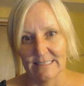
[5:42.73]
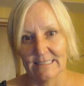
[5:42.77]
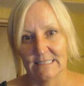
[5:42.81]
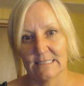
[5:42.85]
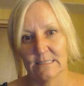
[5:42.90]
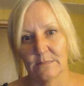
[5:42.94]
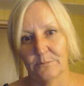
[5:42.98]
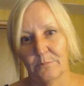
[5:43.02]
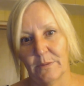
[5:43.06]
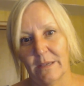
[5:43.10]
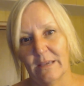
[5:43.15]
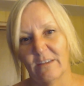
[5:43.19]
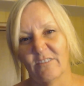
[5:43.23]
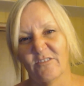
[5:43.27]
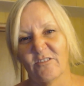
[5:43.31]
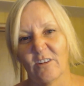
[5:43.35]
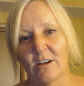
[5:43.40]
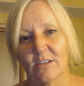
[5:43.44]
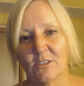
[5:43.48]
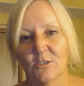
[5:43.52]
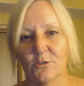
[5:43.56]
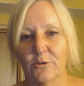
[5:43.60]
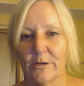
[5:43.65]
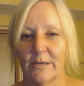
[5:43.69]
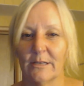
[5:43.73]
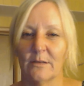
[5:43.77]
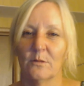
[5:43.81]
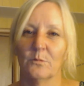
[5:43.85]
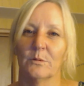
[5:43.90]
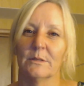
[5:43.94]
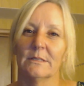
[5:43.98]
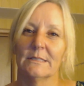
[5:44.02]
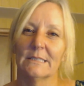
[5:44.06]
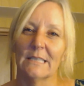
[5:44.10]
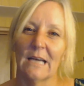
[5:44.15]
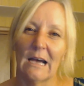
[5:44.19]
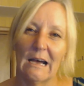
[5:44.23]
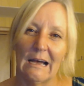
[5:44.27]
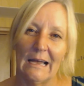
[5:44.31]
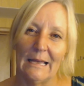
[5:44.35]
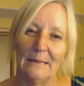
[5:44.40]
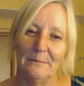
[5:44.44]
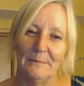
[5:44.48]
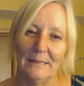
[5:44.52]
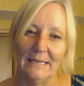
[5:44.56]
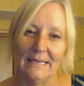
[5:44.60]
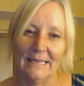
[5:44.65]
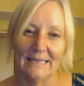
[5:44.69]
It's being frustrated with
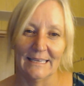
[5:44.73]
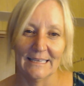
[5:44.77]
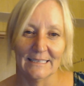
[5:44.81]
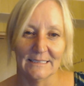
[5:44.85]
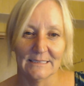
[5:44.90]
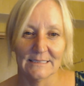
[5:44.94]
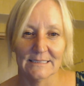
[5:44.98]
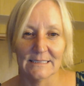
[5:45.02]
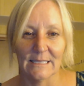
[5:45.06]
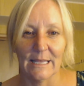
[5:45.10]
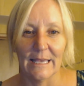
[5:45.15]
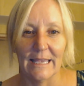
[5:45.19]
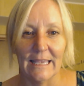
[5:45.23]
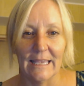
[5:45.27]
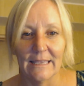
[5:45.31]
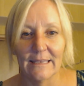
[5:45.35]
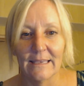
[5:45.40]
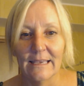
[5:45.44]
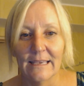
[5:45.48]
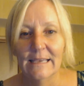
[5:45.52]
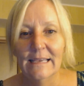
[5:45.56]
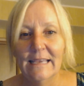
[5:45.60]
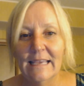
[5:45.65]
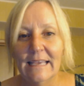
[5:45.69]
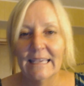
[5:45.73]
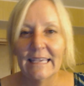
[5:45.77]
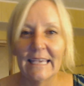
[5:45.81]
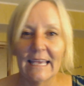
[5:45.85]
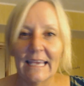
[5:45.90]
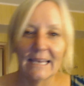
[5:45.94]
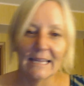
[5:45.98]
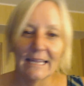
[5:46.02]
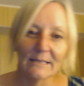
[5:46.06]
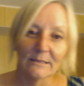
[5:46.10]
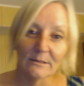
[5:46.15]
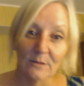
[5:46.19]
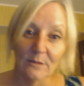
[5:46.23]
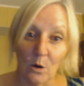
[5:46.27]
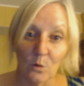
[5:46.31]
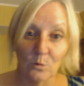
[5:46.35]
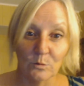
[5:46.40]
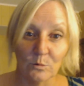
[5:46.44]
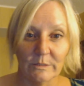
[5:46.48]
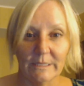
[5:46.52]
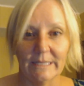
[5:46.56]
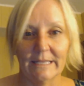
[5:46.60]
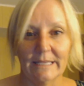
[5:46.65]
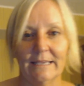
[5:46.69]
timing. It's like getting
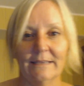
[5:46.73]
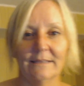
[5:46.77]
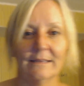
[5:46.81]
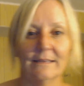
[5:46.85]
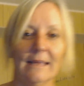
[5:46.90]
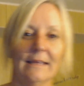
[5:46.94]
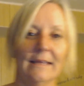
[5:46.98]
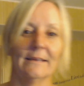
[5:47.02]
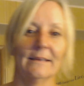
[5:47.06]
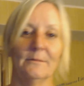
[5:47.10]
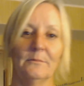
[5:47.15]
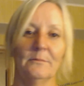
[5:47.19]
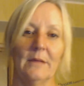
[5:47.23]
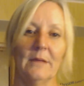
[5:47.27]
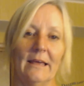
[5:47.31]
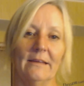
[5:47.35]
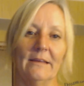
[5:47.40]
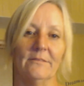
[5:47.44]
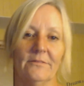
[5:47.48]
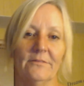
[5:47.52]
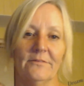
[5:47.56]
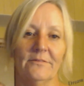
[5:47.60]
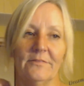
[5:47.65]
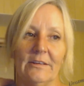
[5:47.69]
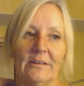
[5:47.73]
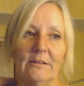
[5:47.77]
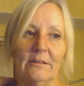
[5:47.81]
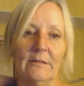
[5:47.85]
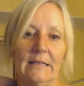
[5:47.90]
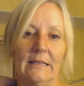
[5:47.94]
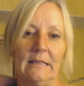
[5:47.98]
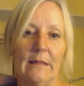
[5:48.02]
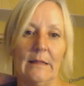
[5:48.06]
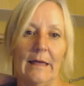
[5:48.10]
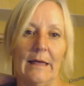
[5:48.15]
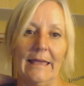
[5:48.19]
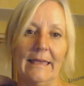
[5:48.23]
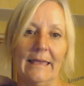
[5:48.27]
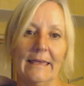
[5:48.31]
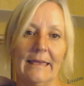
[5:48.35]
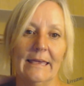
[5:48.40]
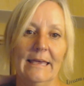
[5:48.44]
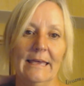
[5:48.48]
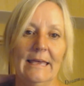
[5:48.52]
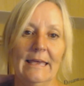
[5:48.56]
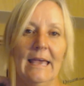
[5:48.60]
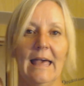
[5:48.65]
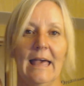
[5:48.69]
lonely and feeling like
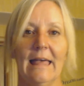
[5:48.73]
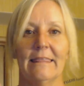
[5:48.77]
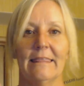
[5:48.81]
